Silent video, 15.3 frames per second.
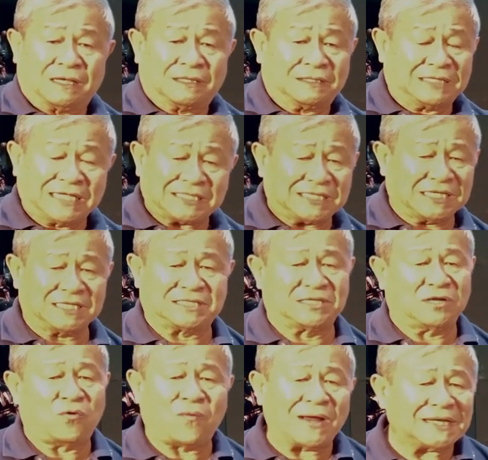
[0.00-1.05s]
this is
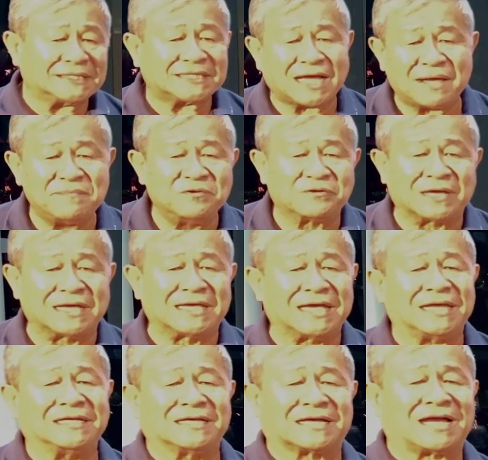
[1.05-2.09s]
the one time you can
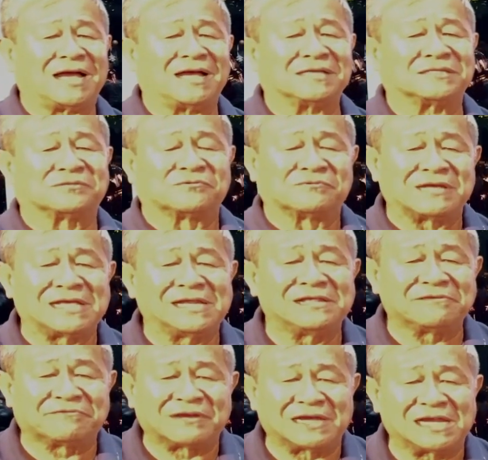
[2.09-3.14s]
get the cars really,
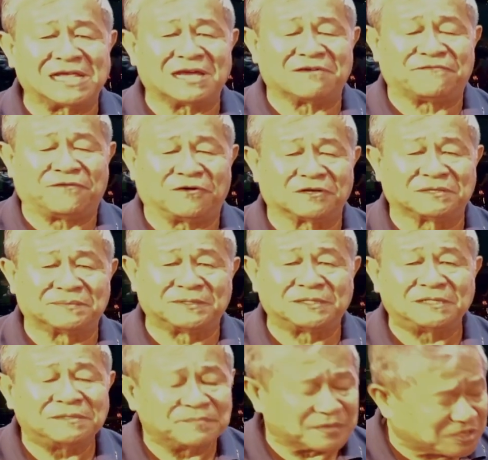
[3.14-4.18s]
really
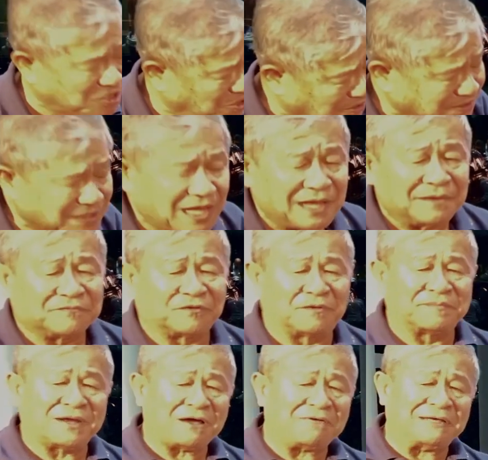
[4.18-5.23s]
affordable, because
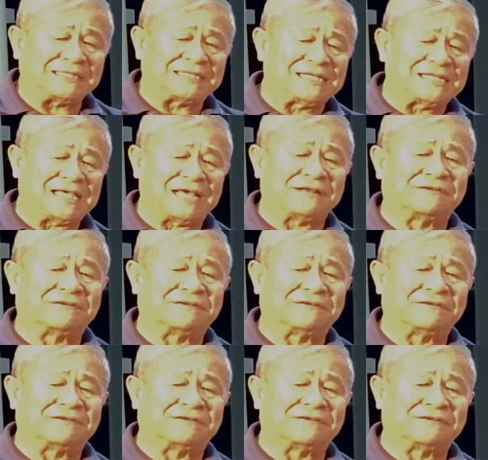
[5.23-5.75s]
from now until the end